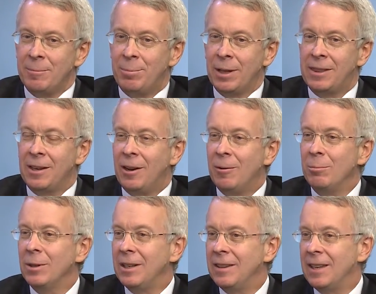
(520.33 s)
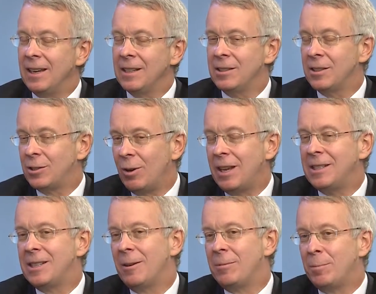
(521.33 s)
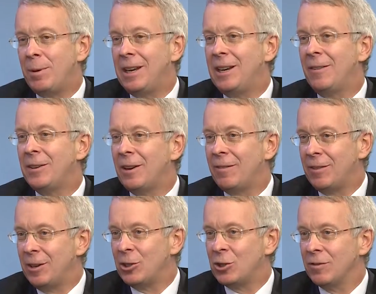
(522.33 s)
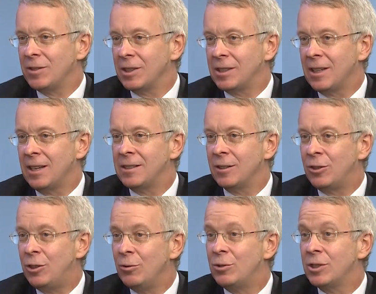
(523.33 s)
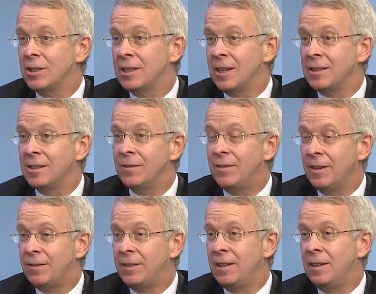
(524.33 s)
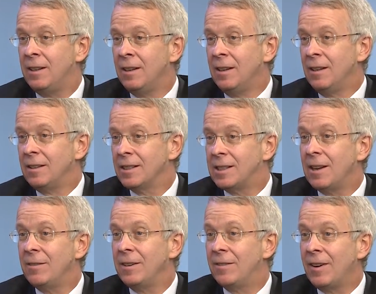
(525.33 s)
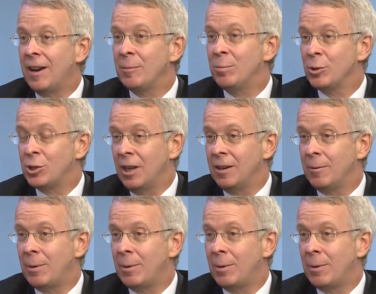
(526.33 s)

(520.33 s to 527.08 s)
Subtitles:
But the humbling thing is that, so it ends up, depending on the definition of success, acute success is 50 to 75%.